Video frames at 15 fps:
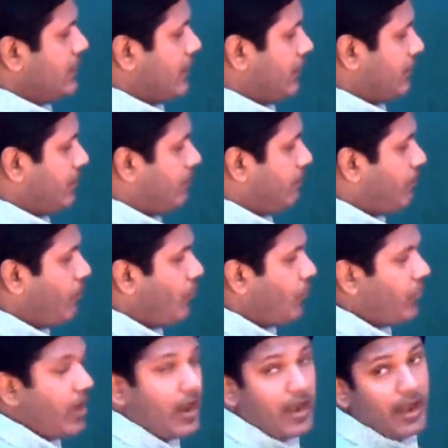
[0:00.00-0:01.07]
Now they
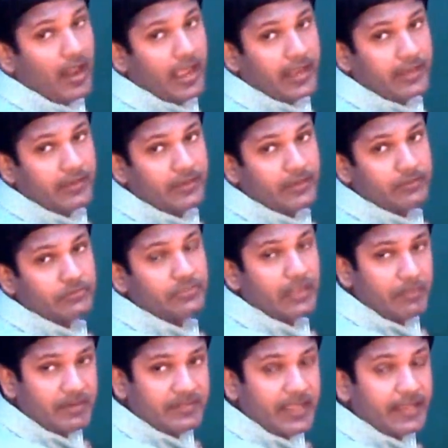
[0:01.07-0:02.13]
both are like terms.
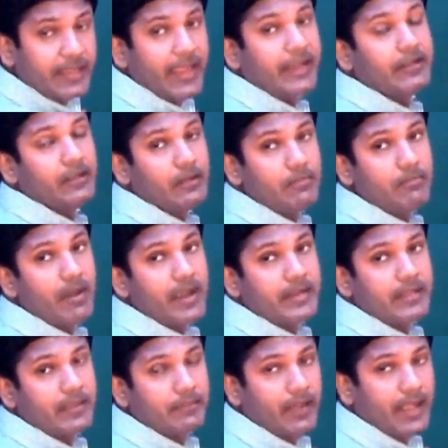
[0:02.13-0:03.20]
That means I can
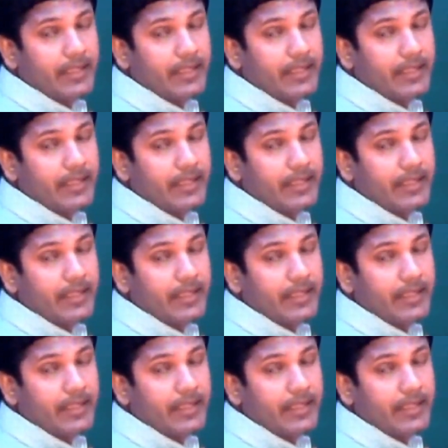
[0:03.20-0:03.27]
combine them.